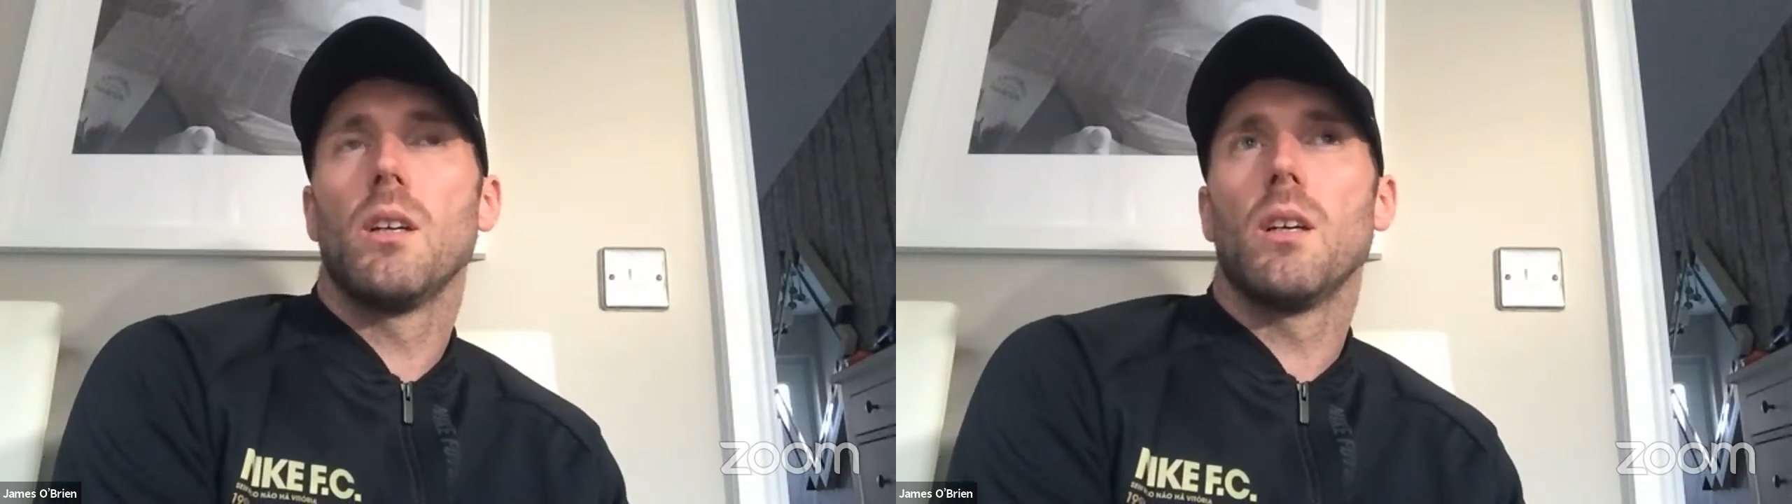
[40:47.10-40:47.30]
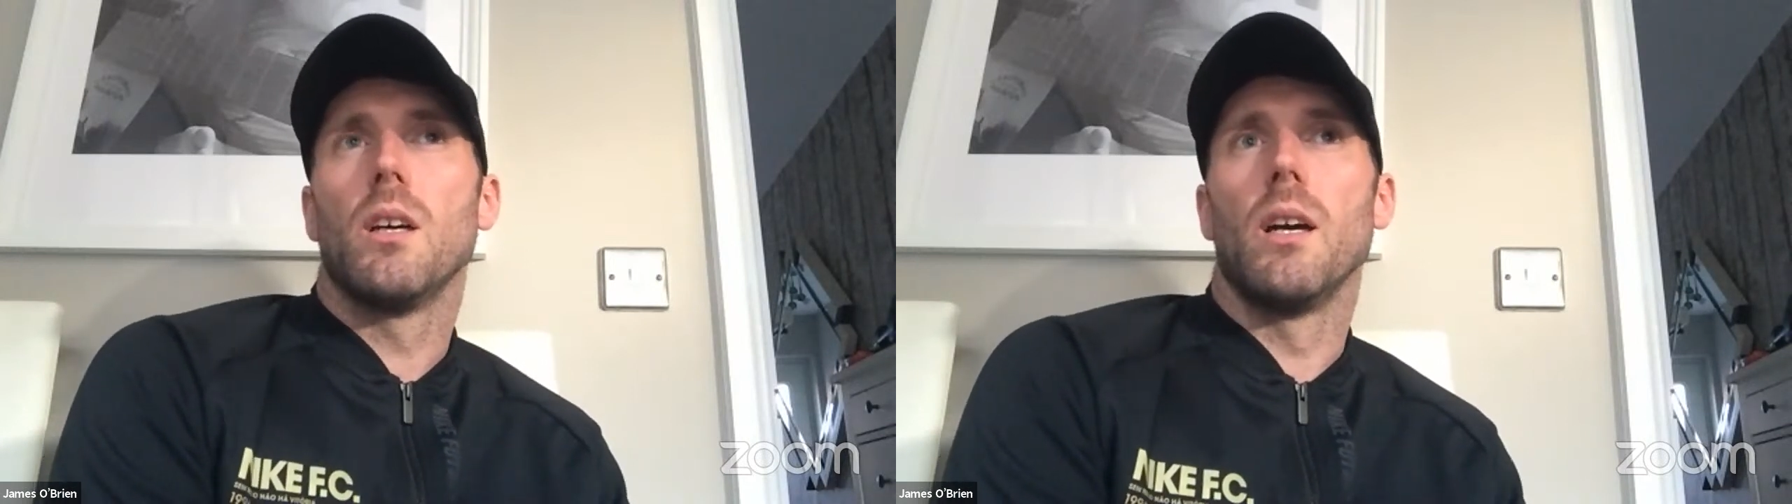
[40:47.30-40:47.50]

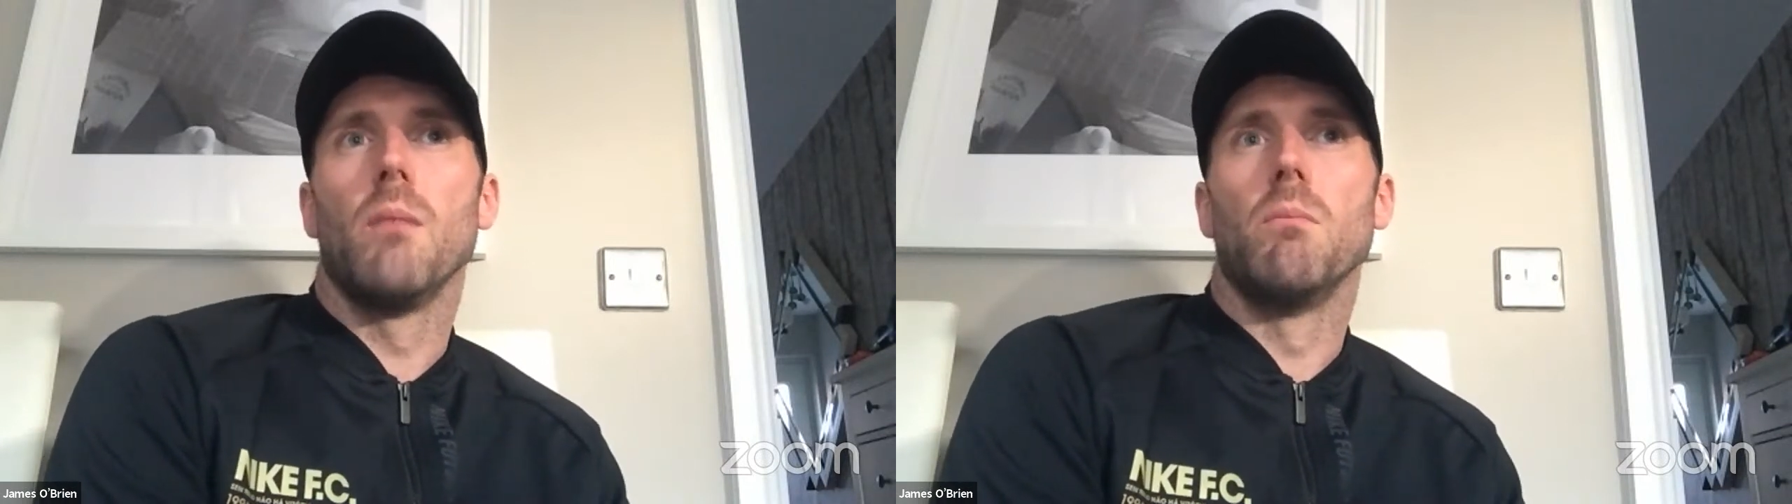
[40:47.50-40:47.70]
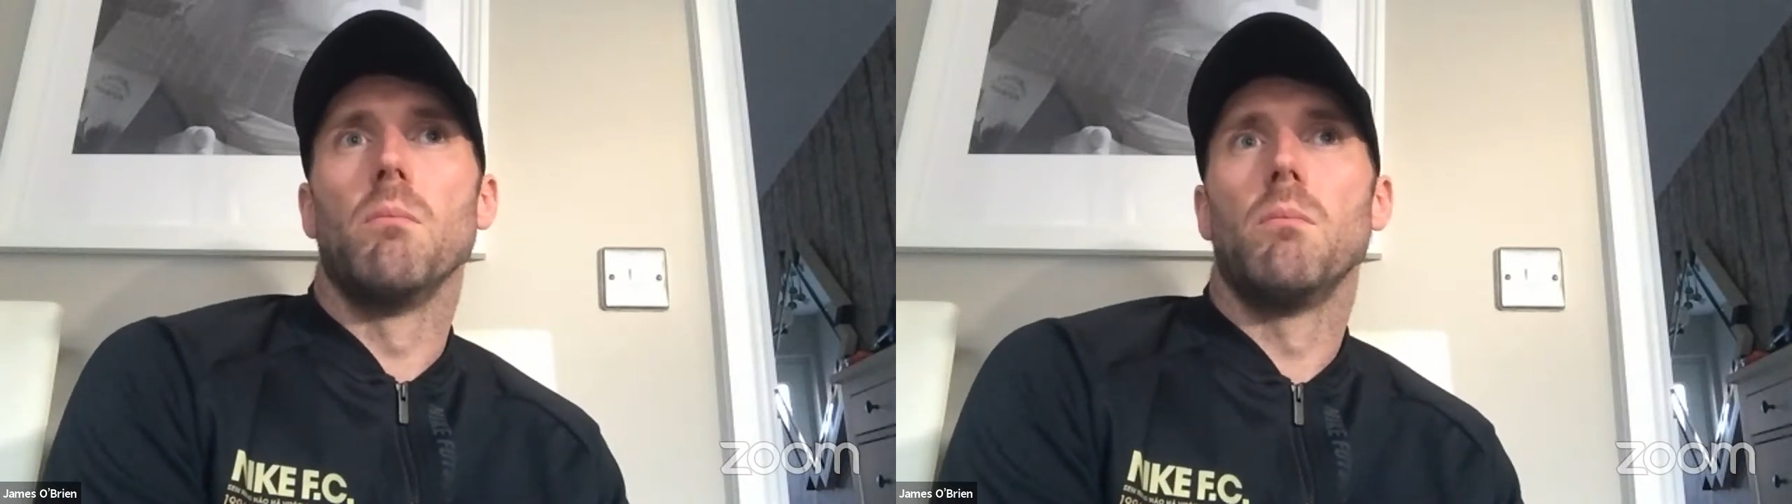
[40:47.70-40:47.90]

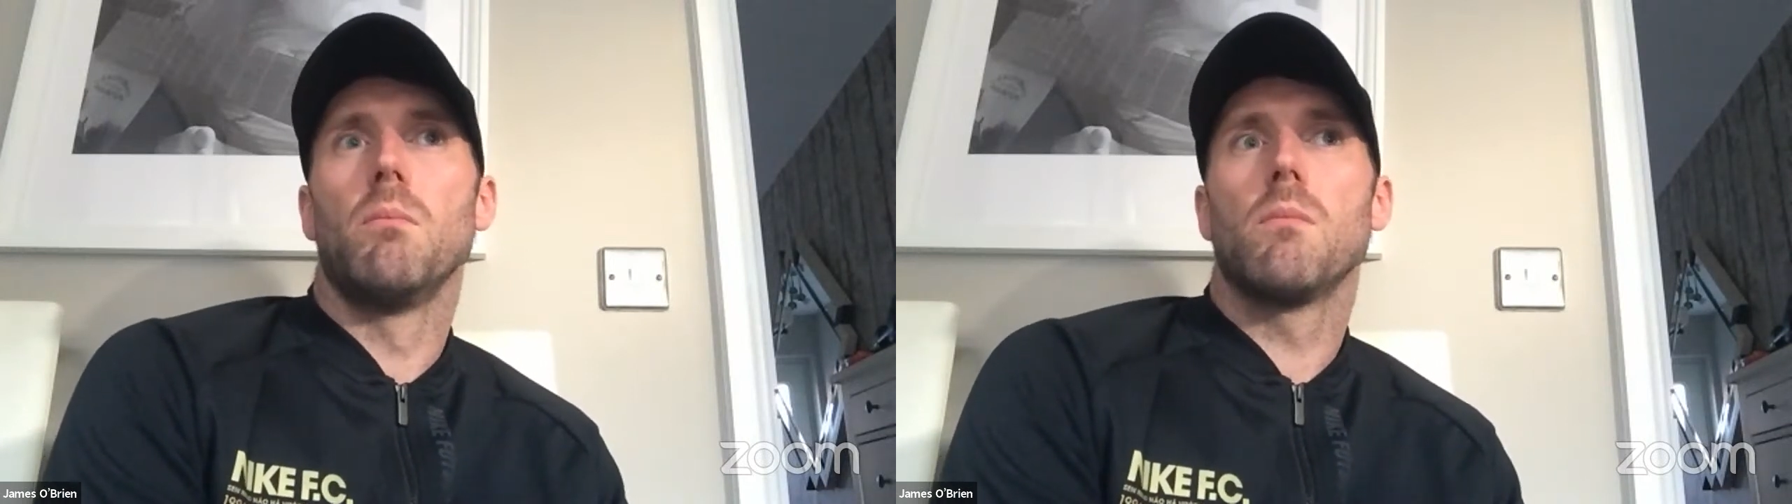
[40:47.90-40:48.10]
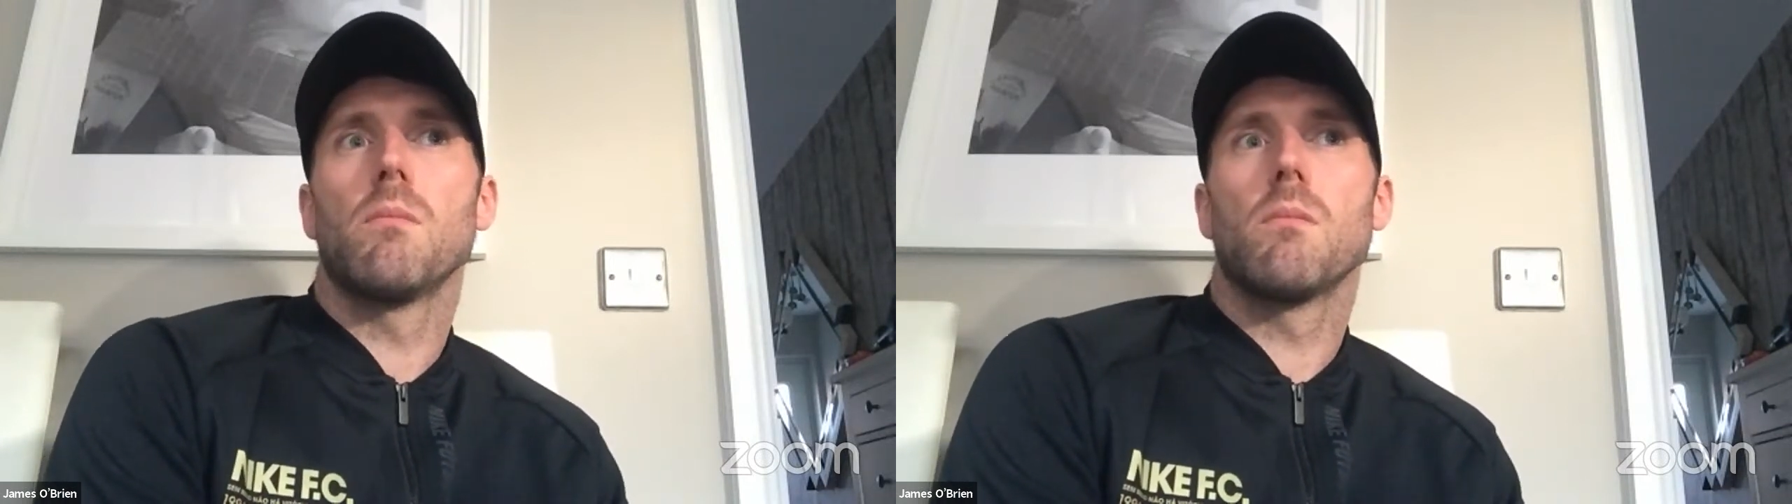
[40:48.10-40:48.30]
And
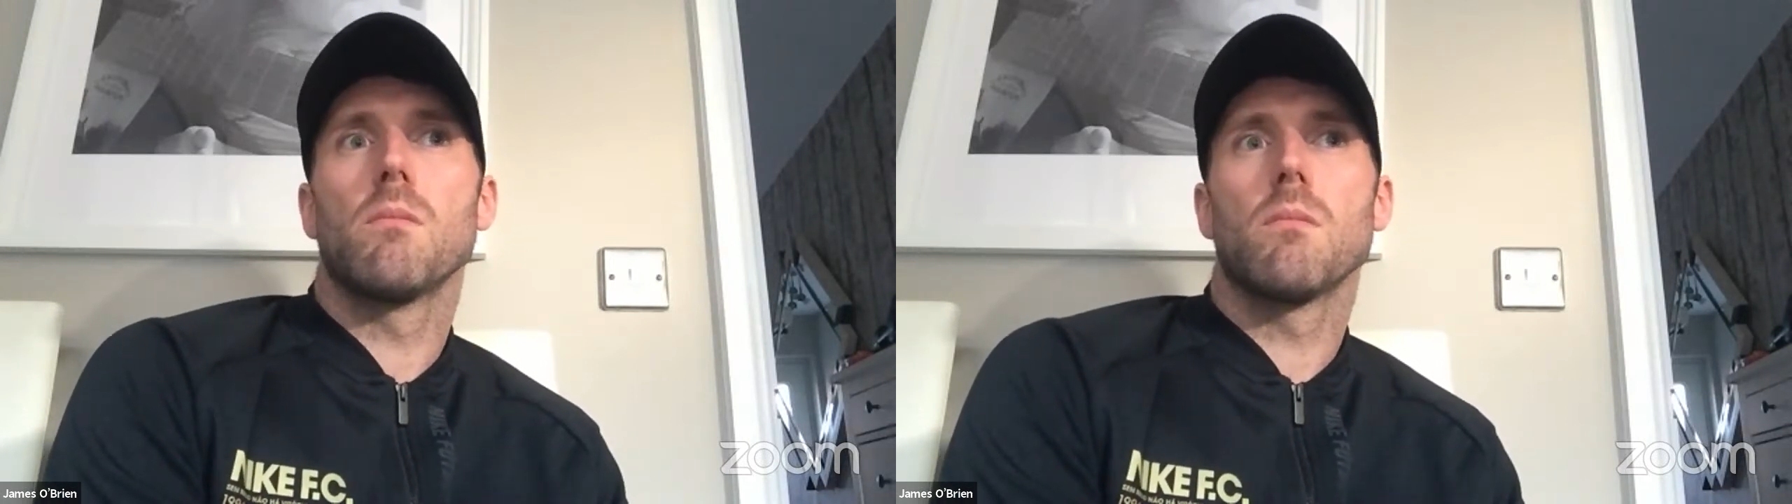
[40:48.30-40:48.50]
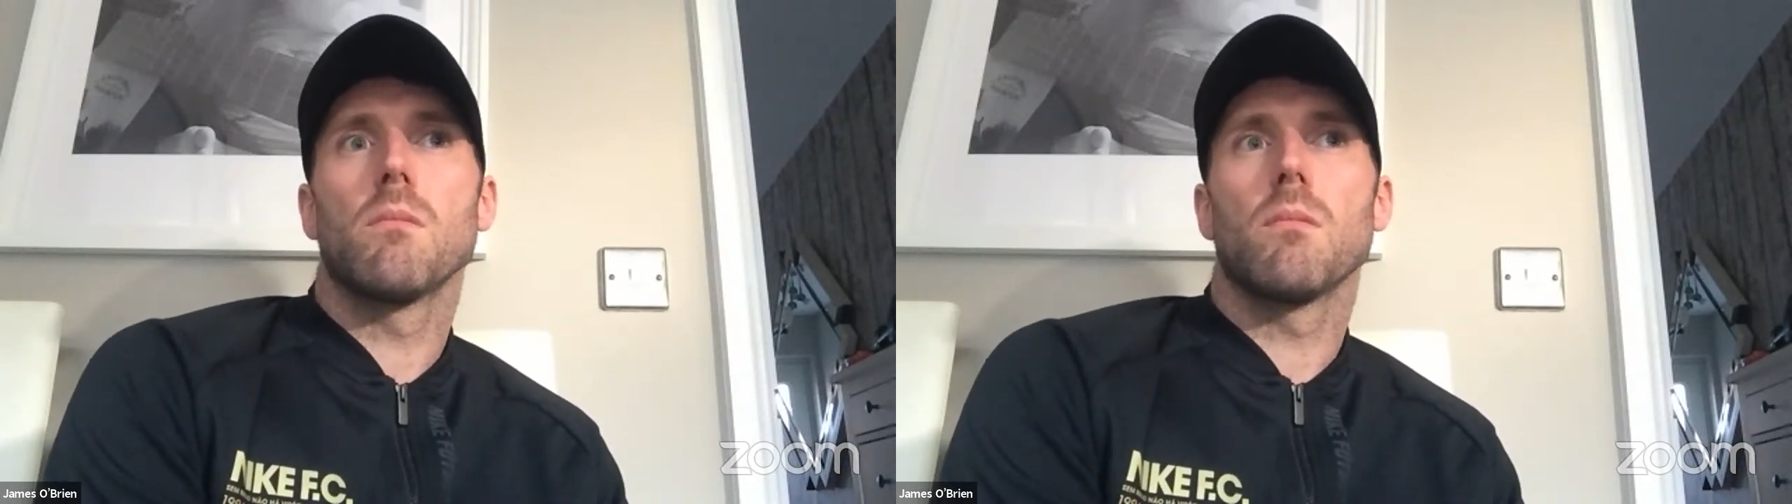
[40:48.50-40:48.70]

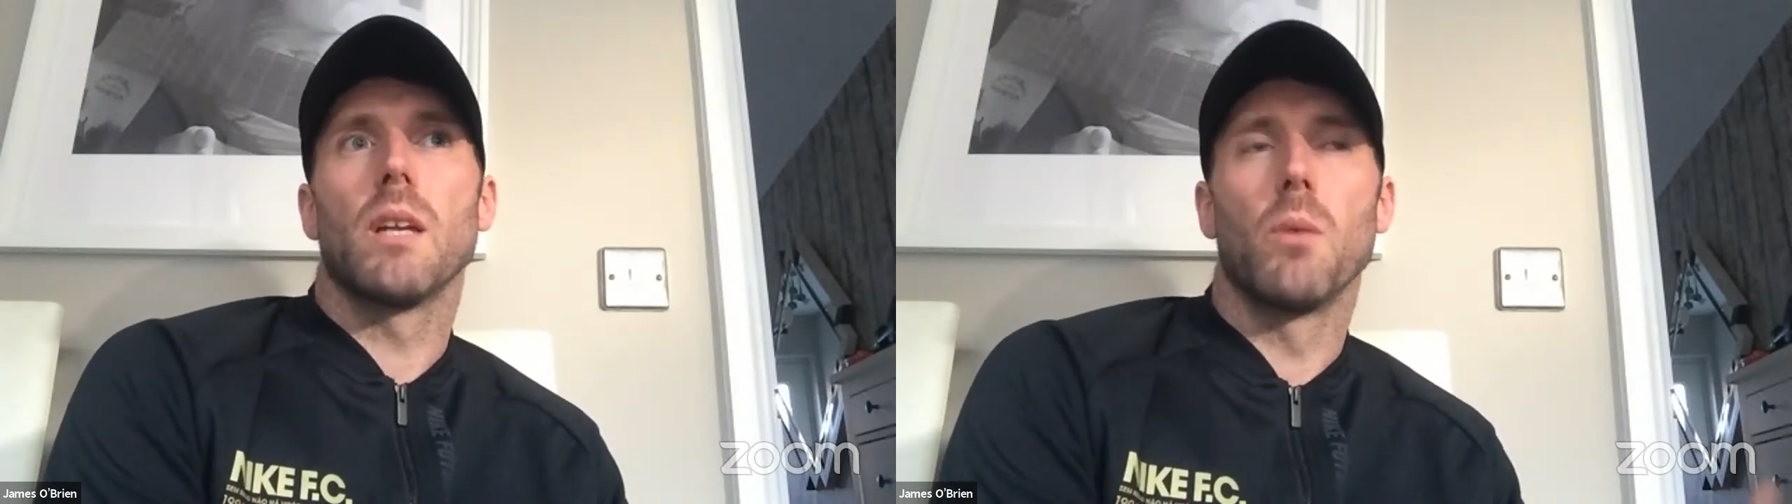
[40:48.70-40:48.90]
I